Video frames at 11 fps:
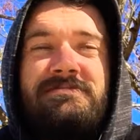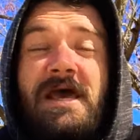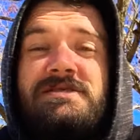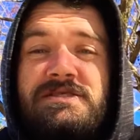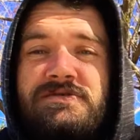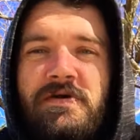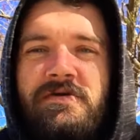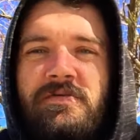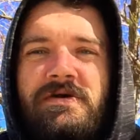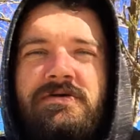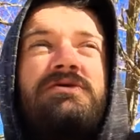Yes, it's very
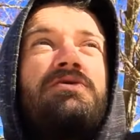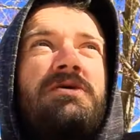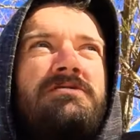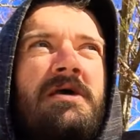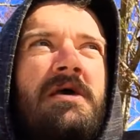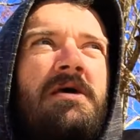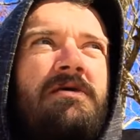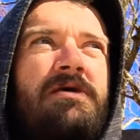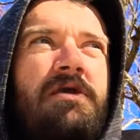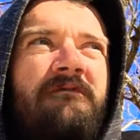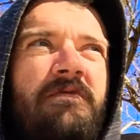real. You can,
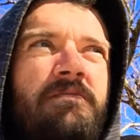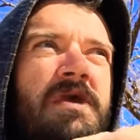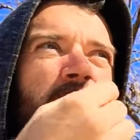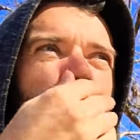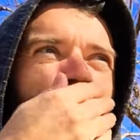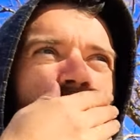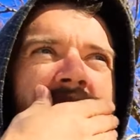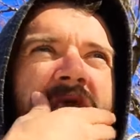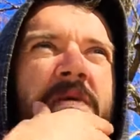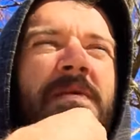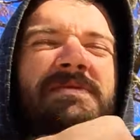you know, for me, when
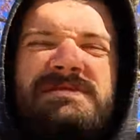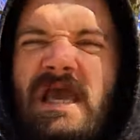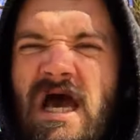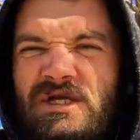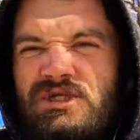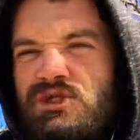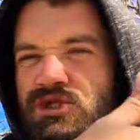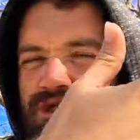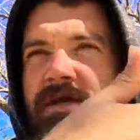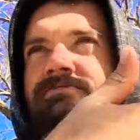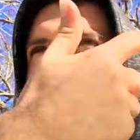it came up, I was like, ah,
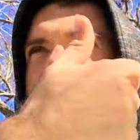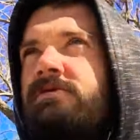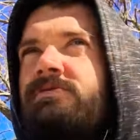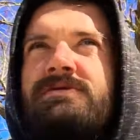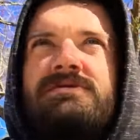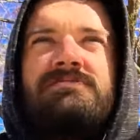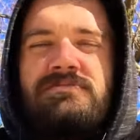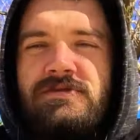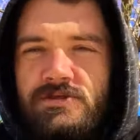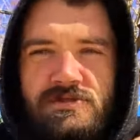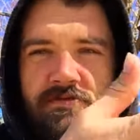shit, you know, this
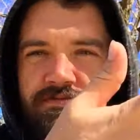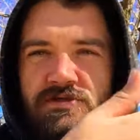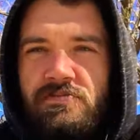stuff